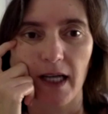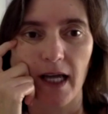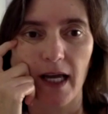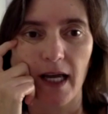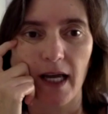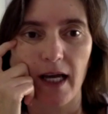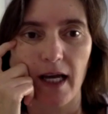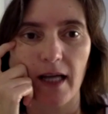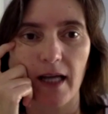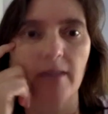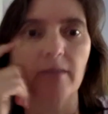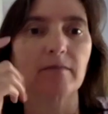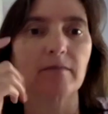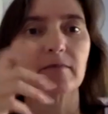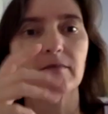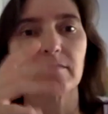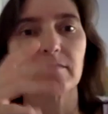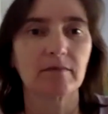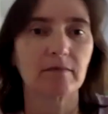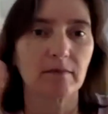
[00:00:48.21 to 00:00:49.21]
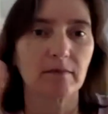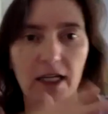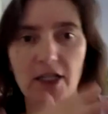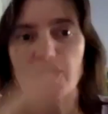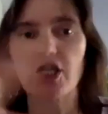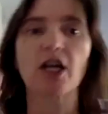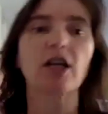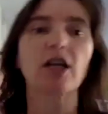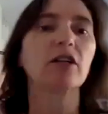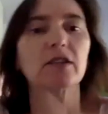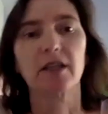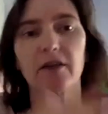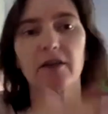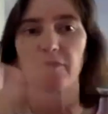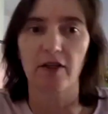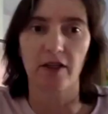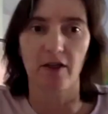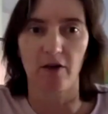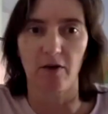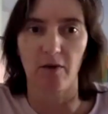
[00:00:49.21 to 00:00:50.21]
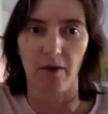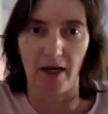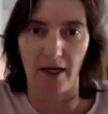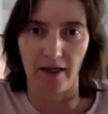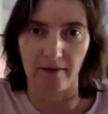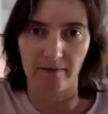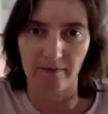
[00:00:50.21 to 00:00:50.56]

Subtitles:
and they juggled everything around.